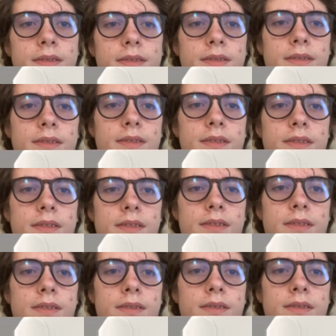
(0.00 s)

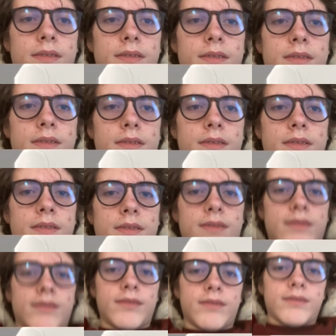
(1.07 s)

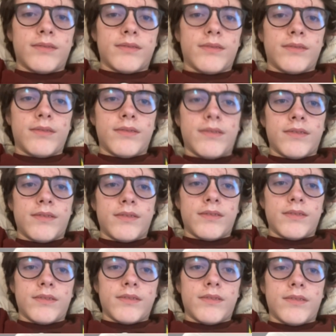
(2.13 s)

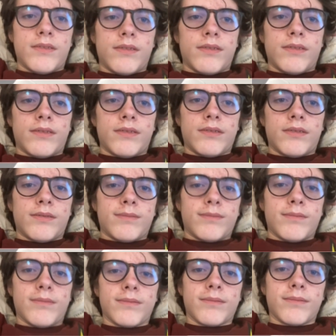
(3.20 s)

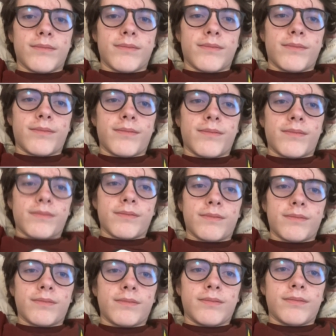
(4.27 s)

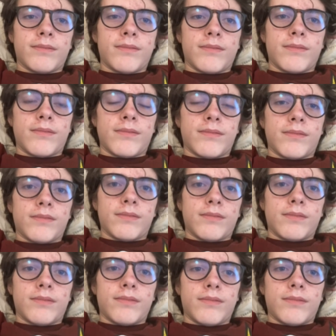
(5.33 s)

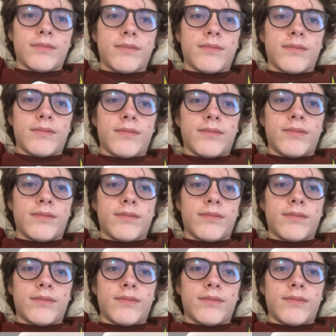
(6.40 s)
(not speaking)